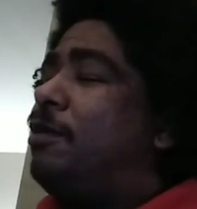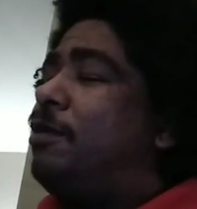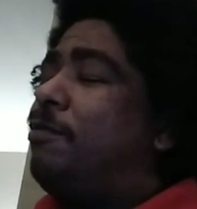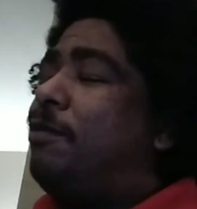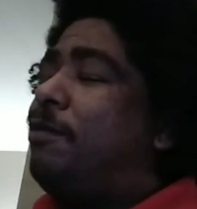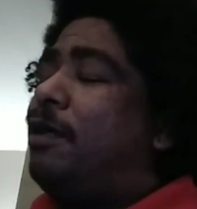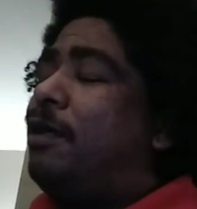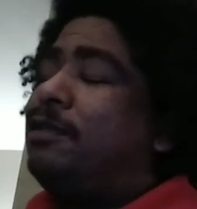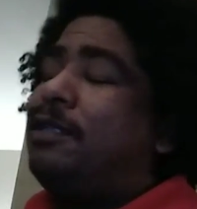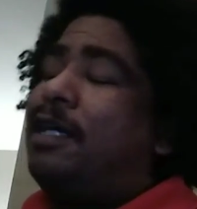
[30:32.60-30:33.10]

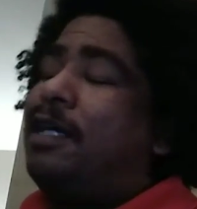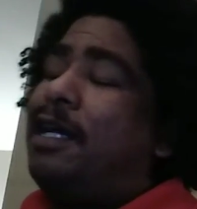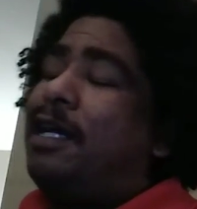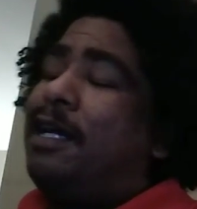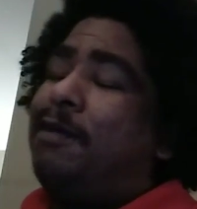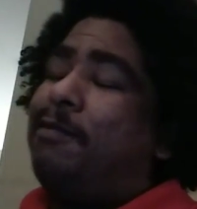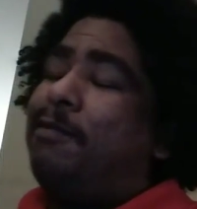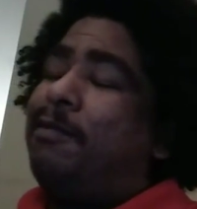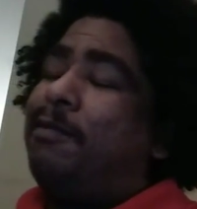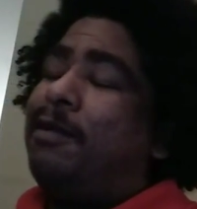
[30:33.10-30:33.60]
some of my
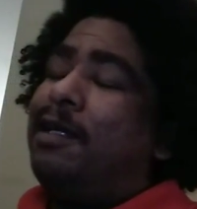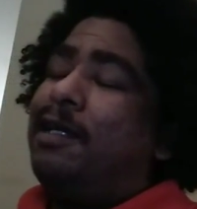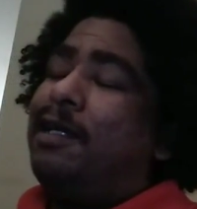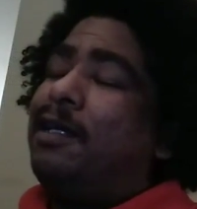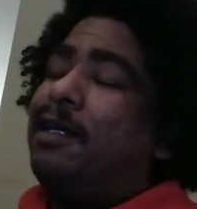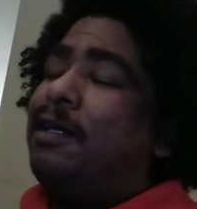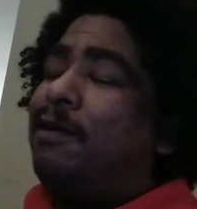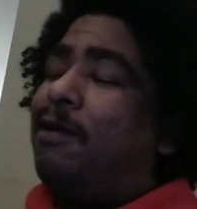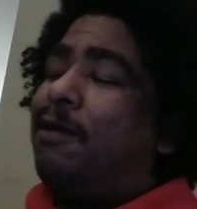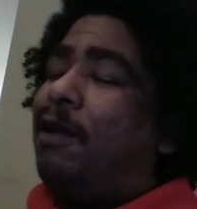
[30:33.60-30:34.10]
time,
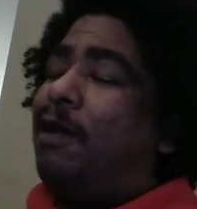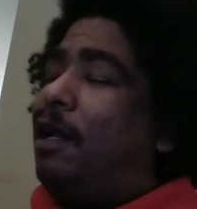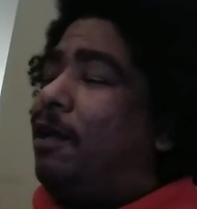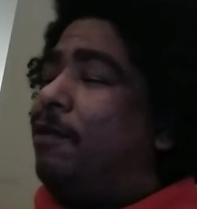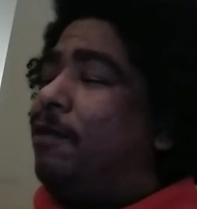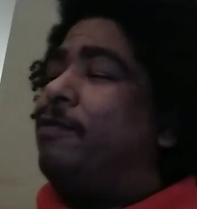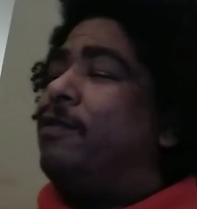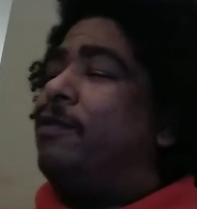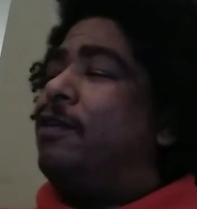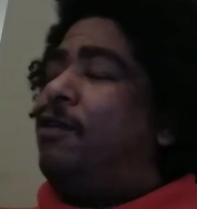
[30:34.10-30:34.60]
you're like,